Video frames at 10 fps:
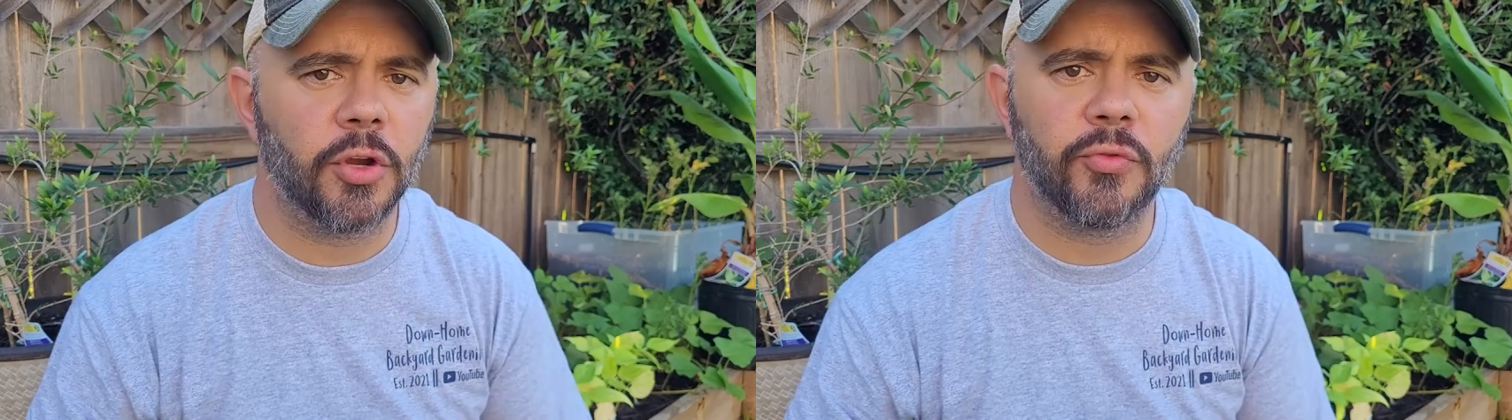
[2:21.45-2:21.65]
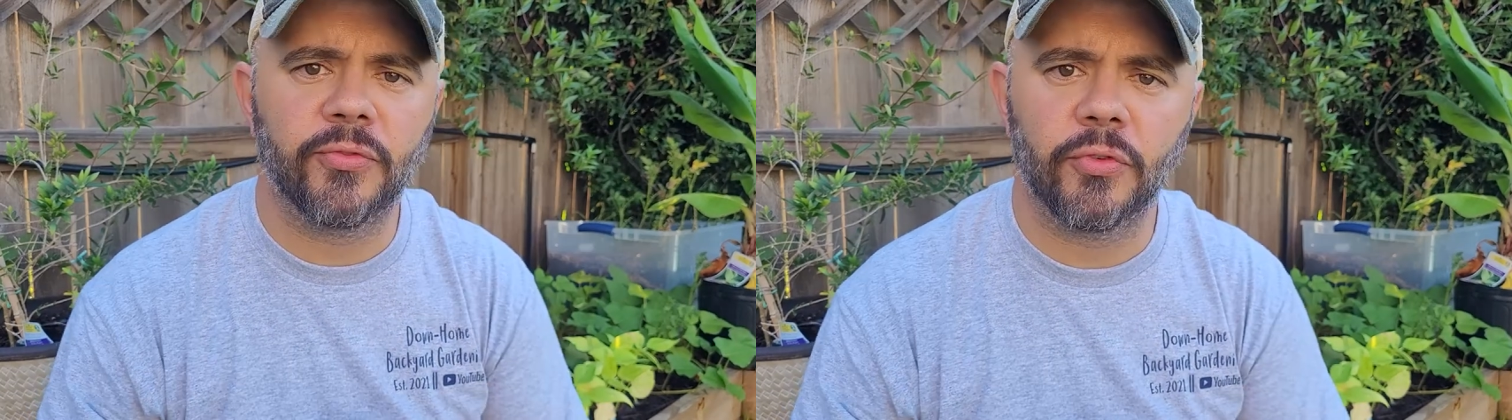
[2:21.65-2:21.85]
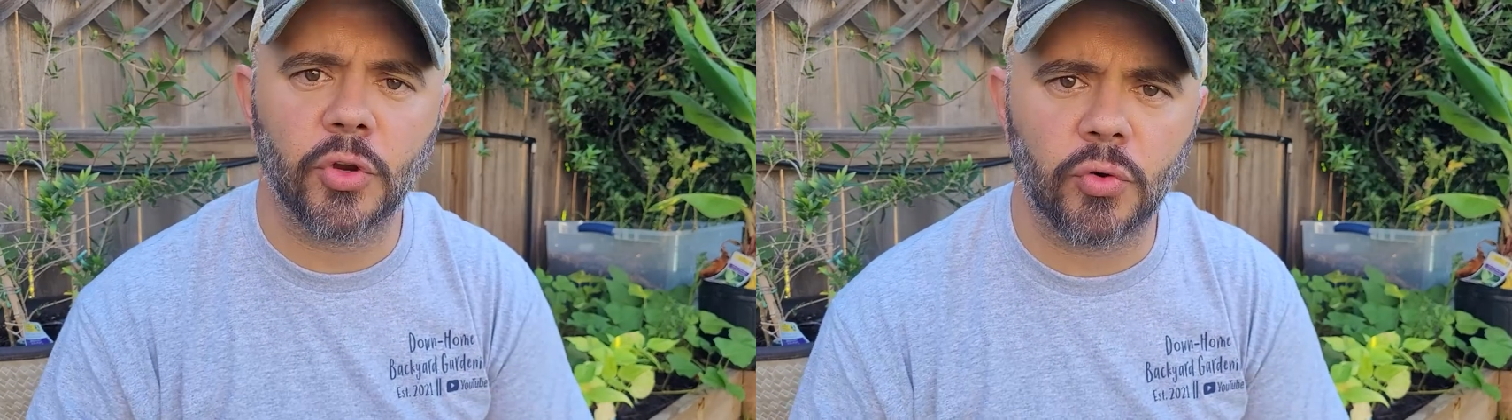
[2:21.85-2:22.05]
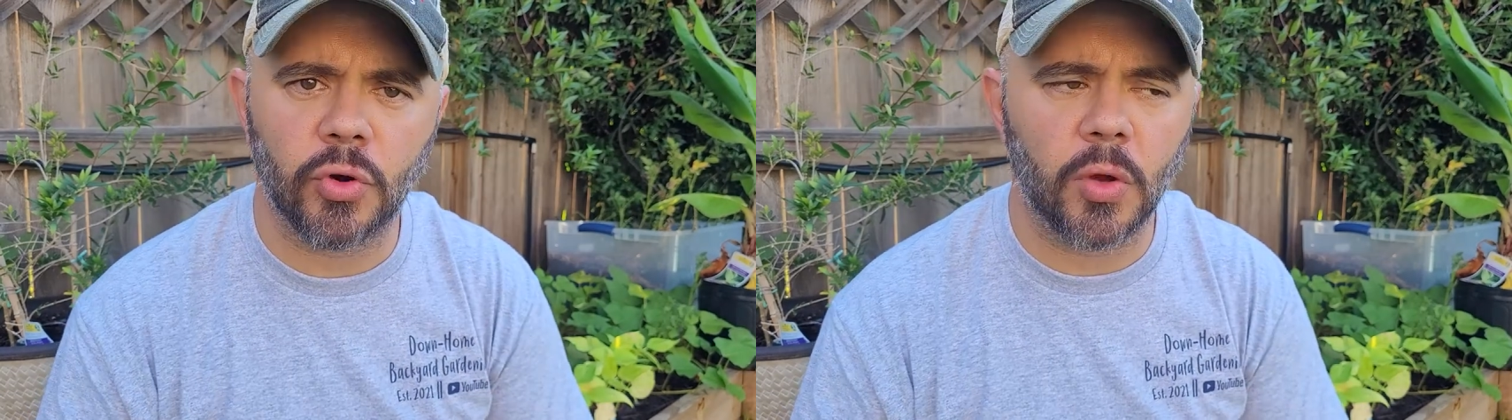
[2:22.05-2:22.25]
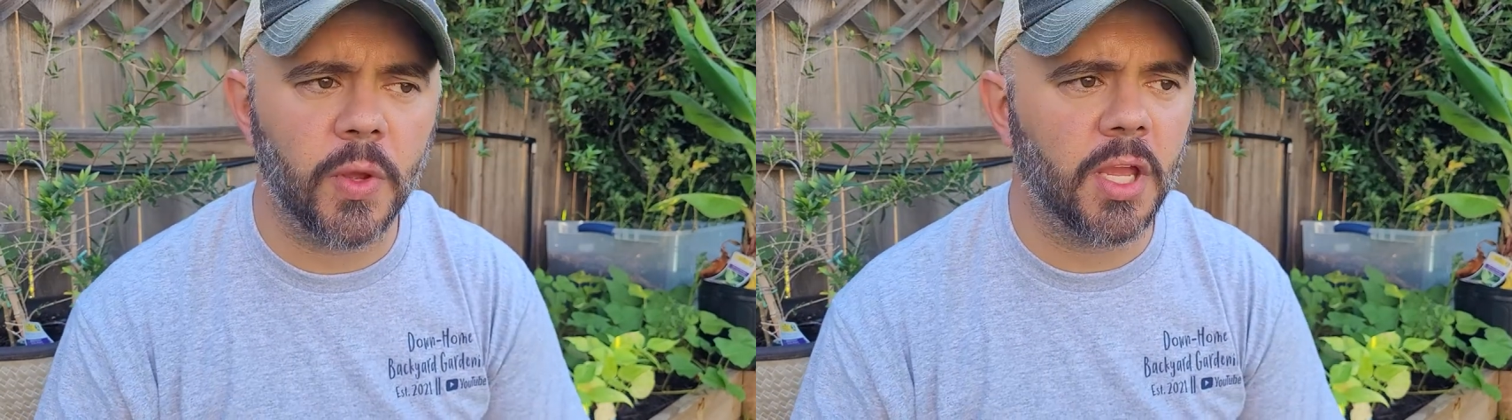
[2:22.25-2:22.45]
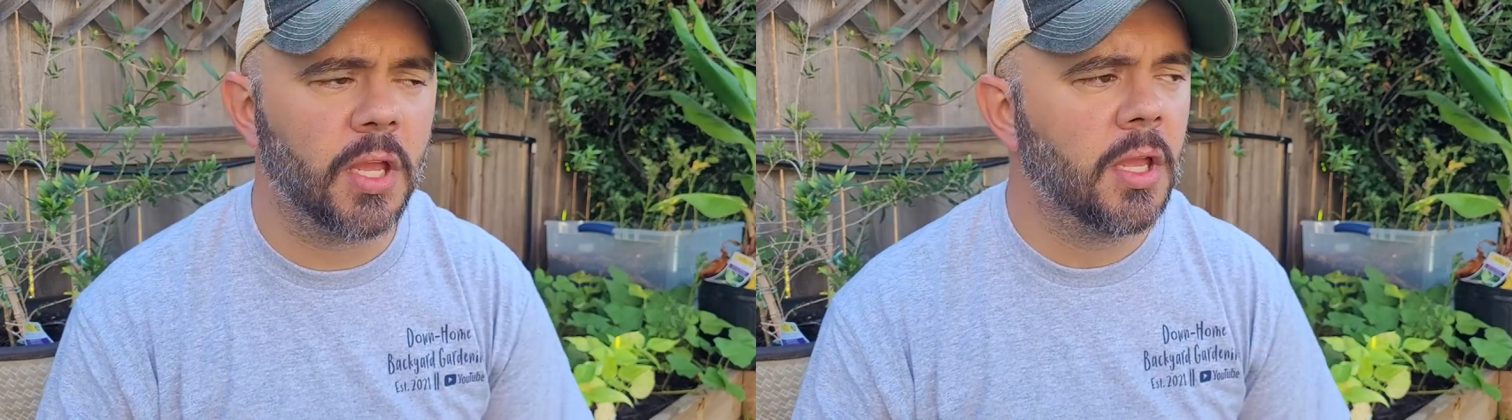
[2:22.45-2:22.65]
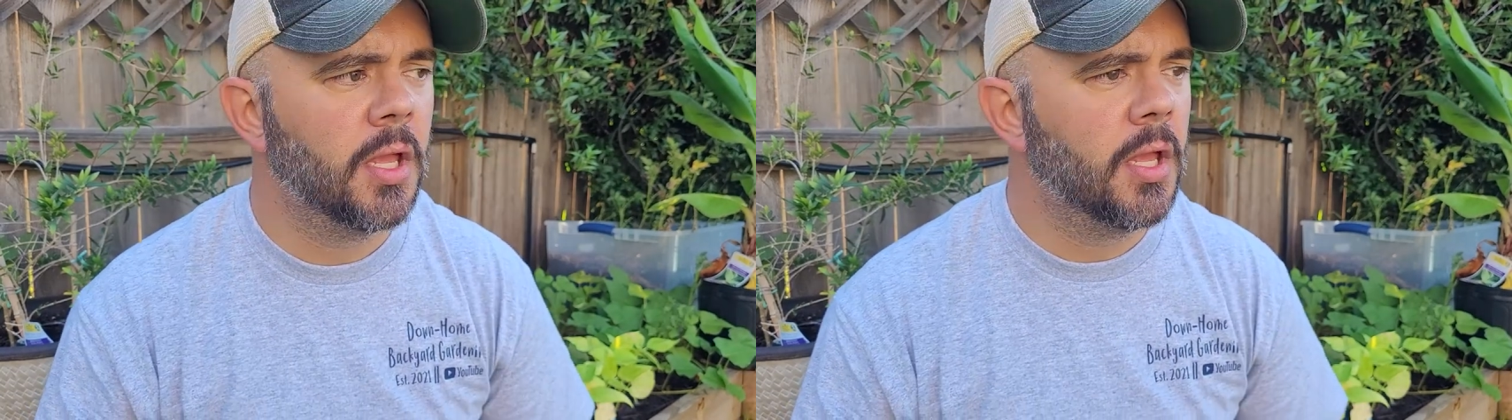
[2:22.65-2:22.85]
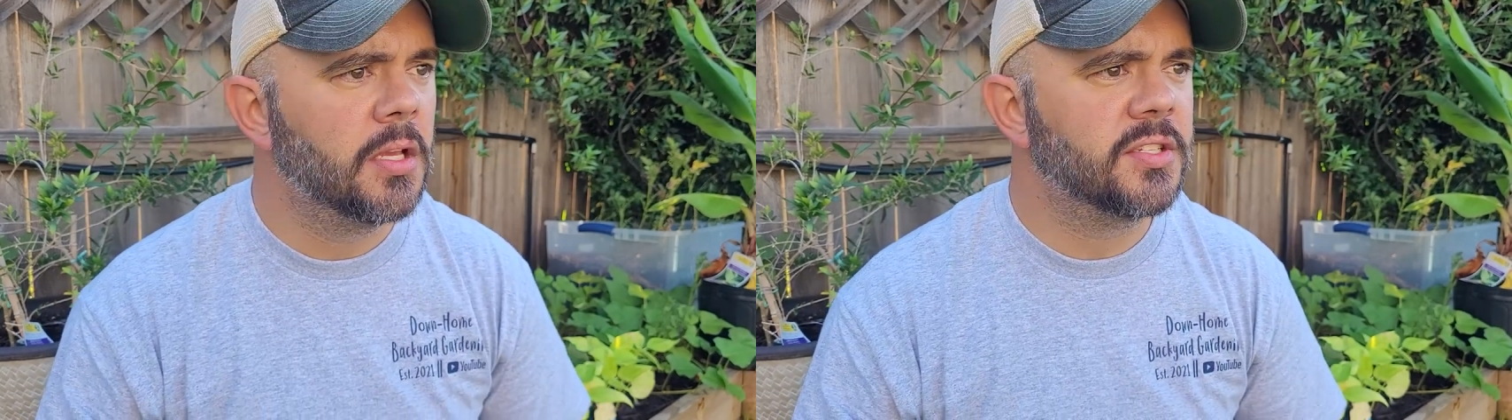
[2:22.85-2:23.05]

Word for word: new fruit growing.